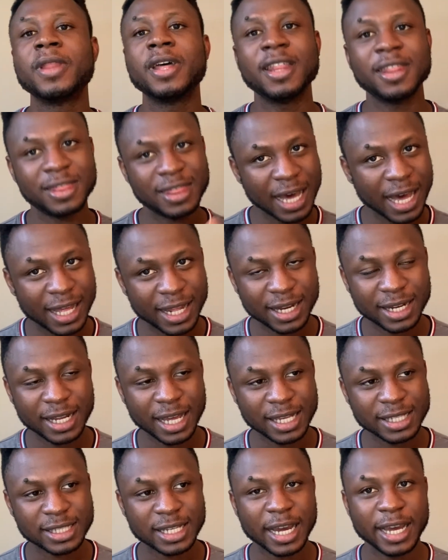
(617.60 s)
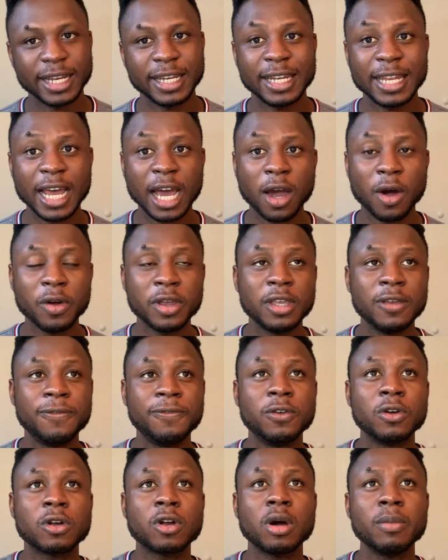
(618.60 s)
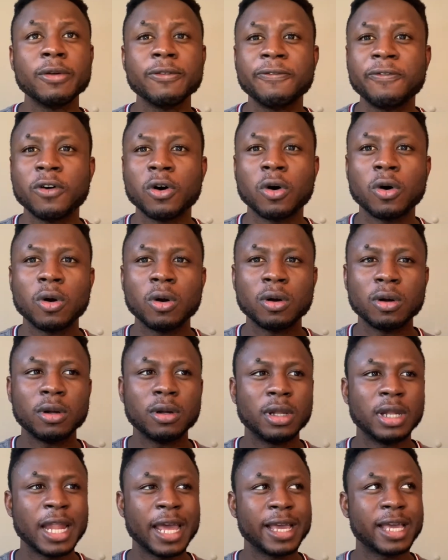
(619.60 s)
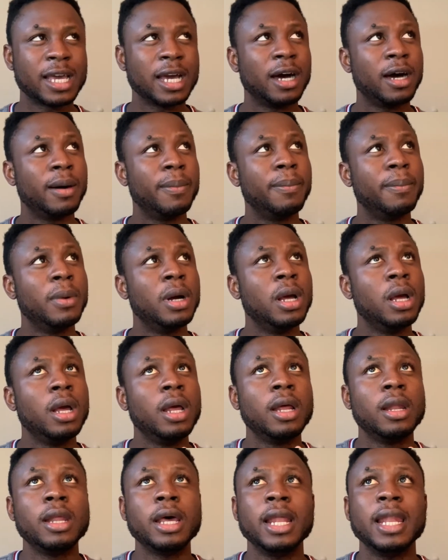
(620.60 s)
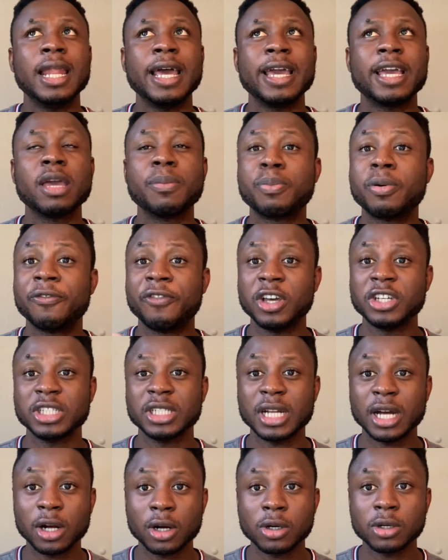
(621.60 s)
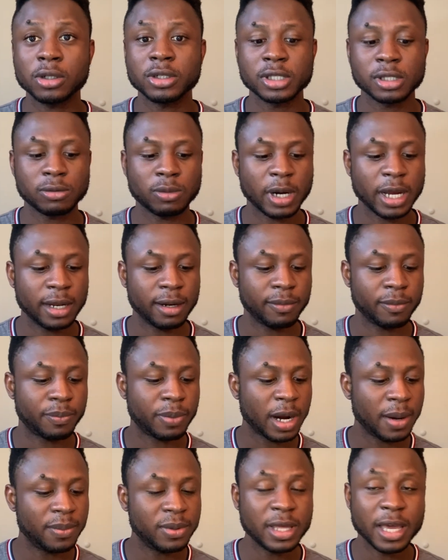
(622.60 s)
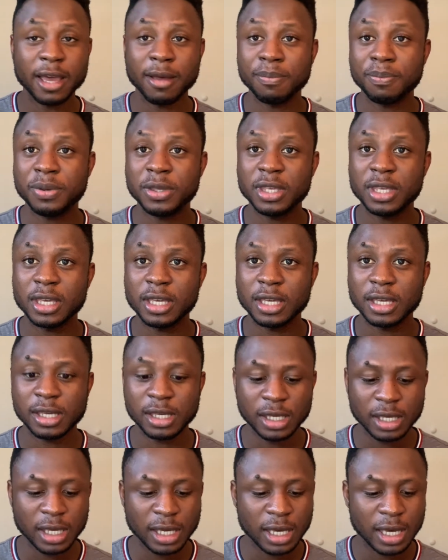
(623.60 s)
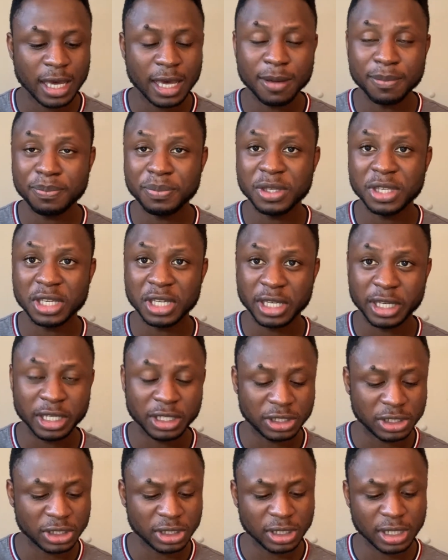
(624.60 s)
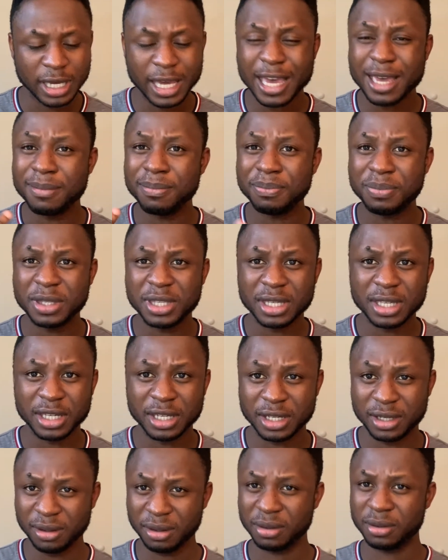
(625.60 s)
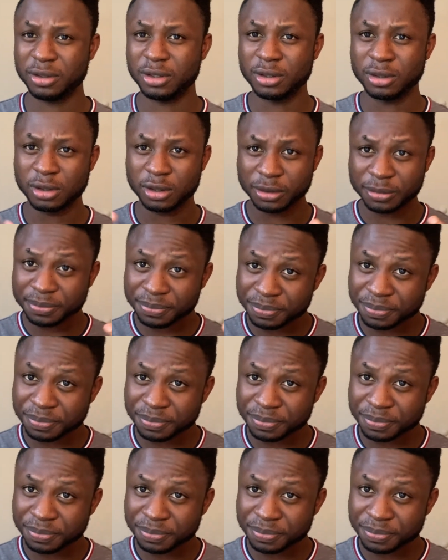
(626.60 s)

that aside, now if you're coming for like a professional course, right? Probably MPA, MPH, MBA, you know,